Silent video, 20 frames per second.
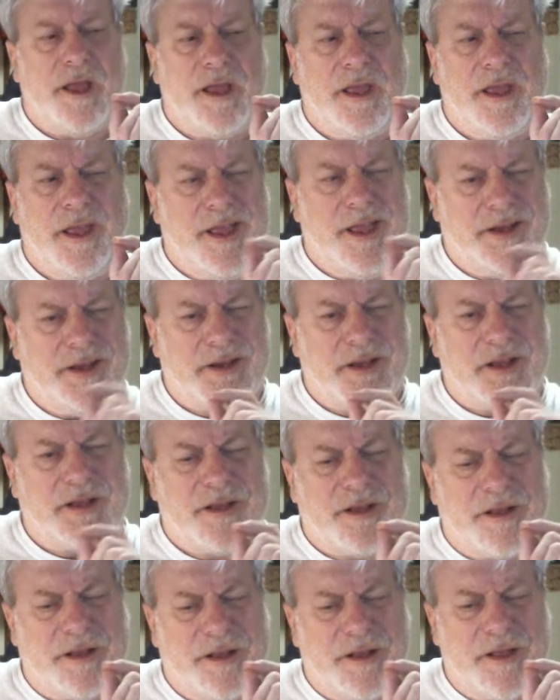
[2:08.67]
And
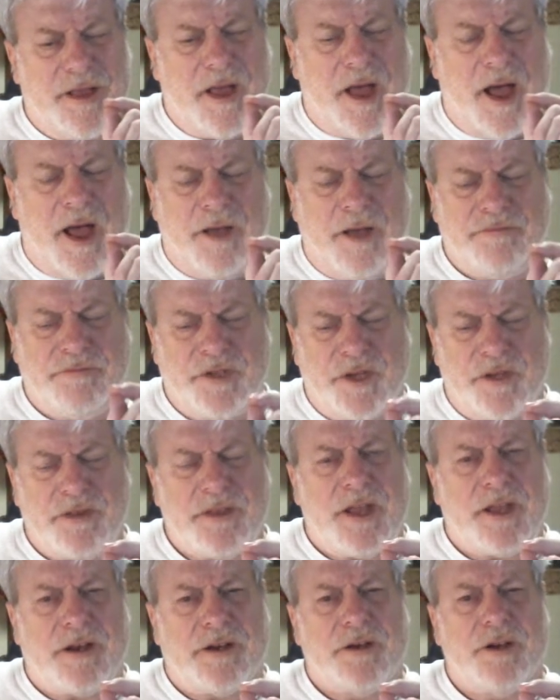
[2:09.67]
I've done
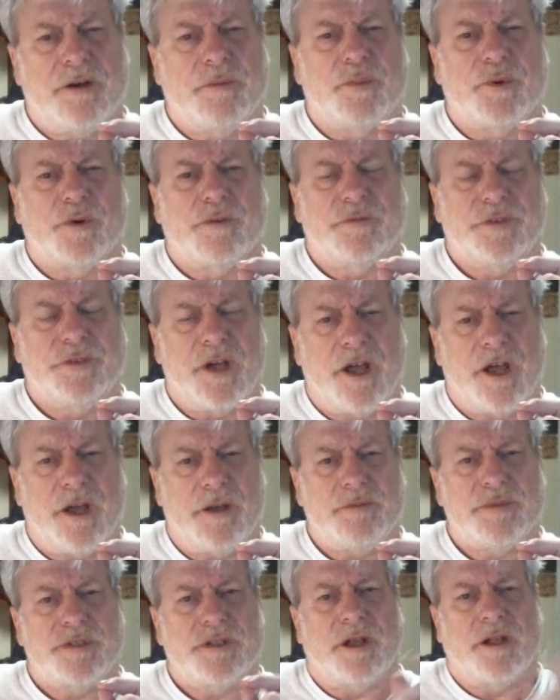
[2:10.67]
that a number of
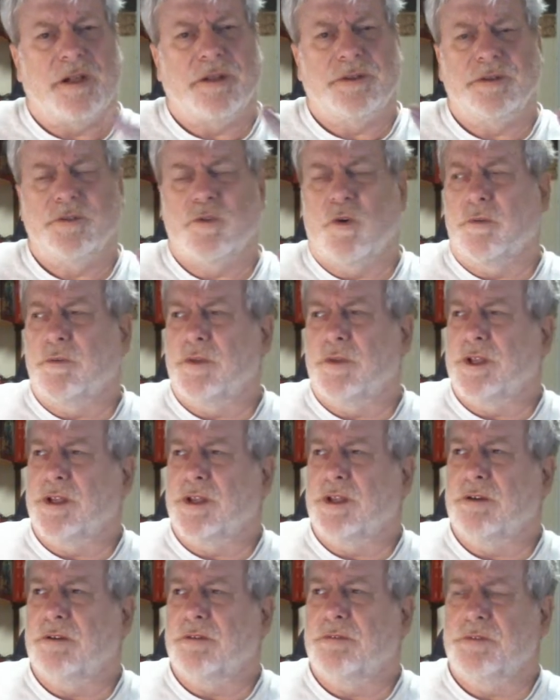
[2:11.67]
times. I'll normally
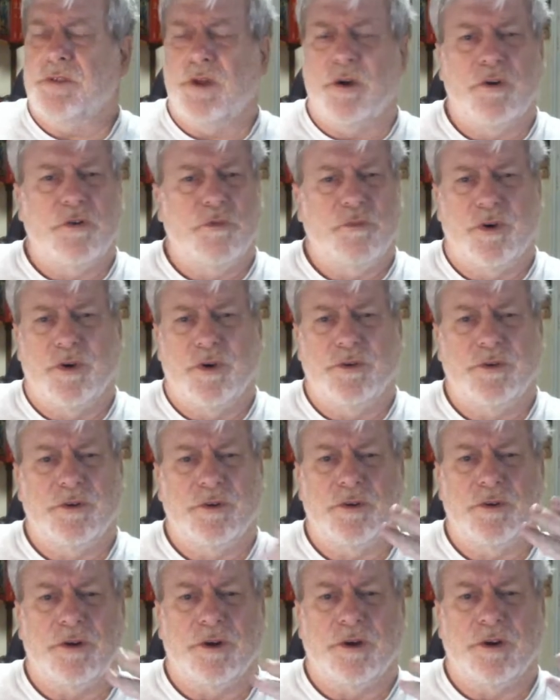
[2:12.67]
give the
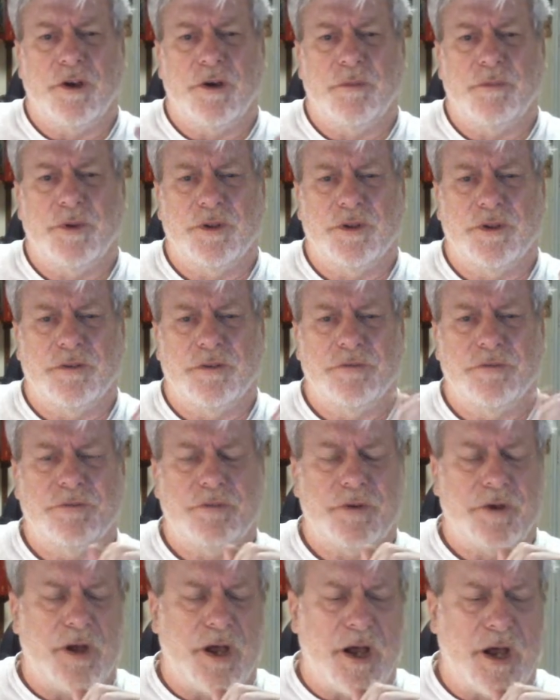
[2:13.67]
homeowner a couple
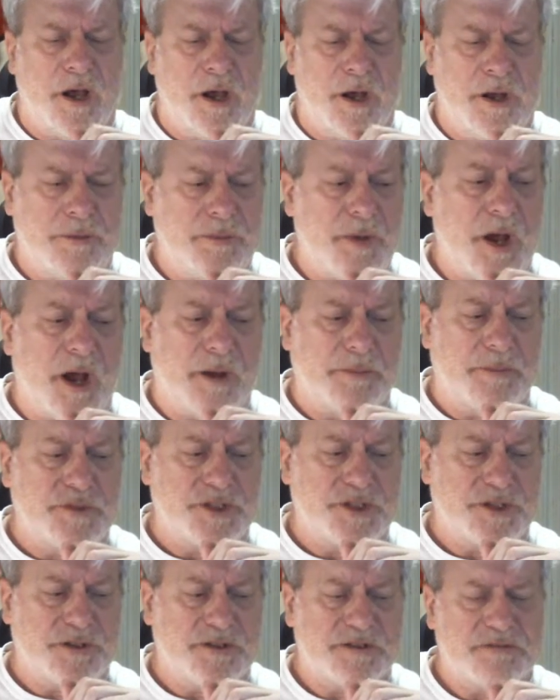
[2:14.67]
of
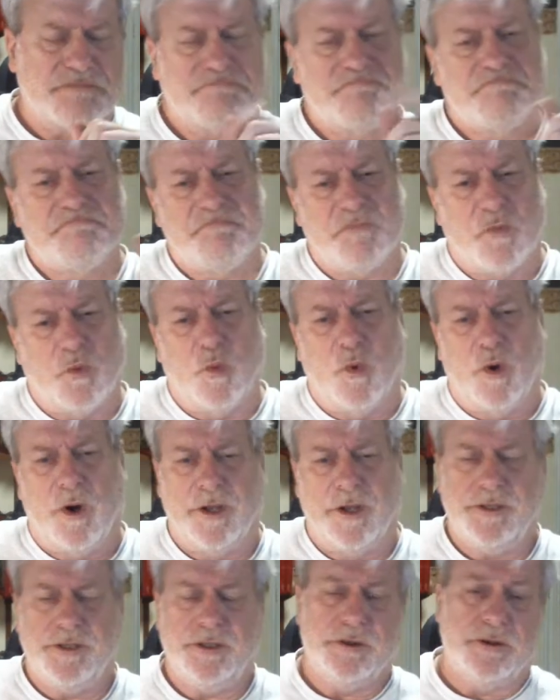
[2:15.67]
options.
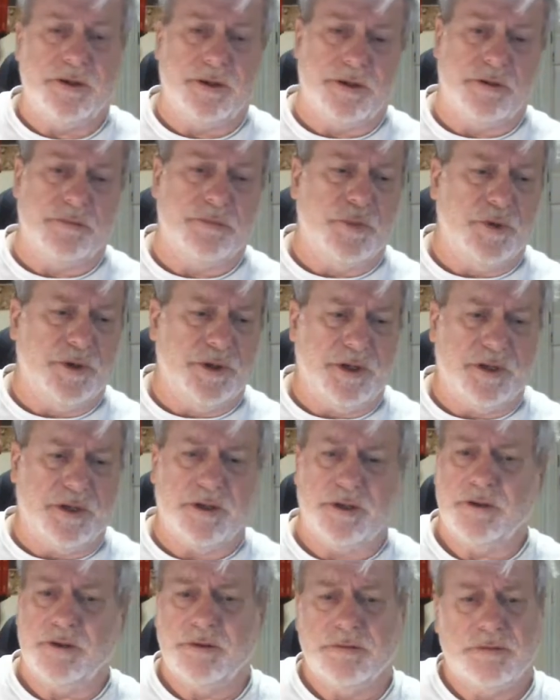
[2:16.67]
One, you can put
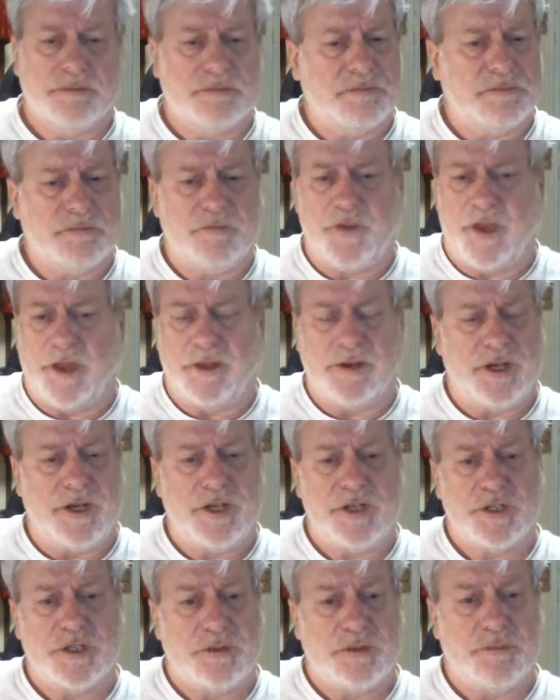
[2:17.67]
in
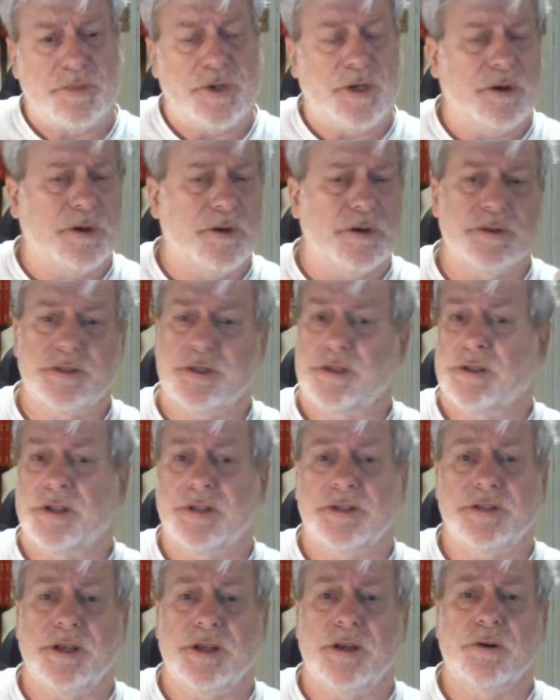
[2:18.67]
foundation piers, and
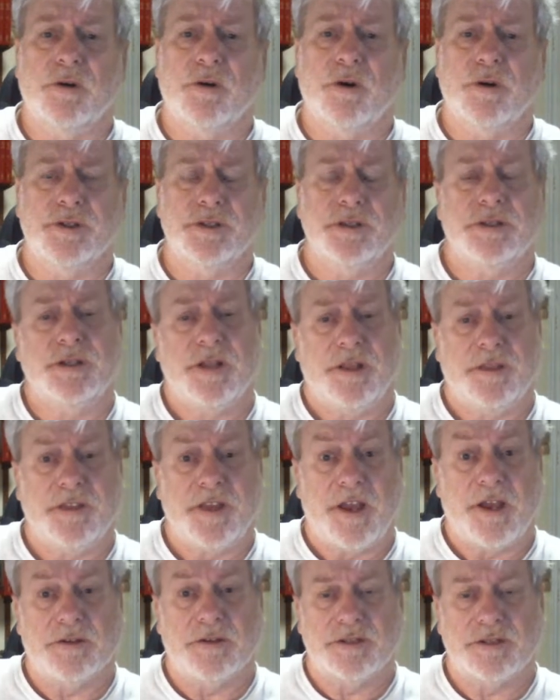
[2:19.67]
let's say it'll cost you
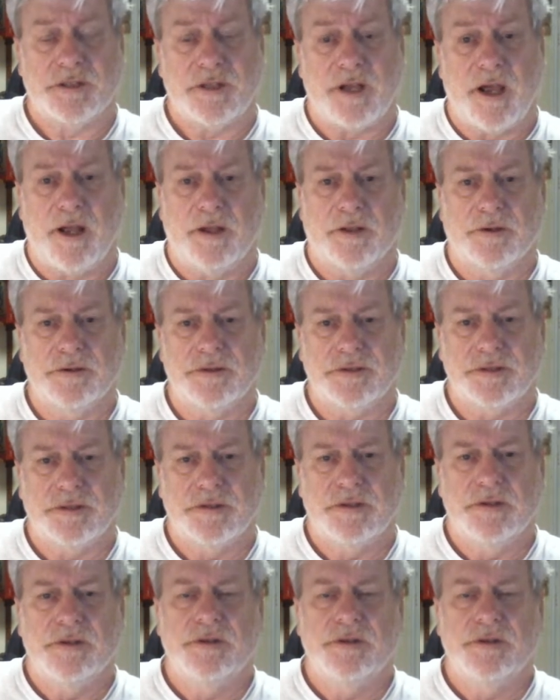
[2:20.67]
$10,000.